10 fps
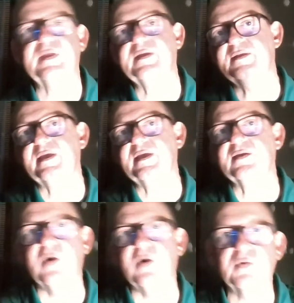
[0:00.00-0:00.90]
could take a
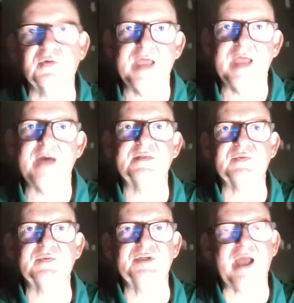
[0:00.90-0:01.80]
local down and
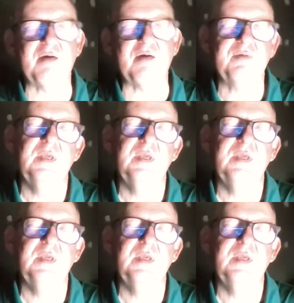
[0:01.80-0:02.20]
switch out.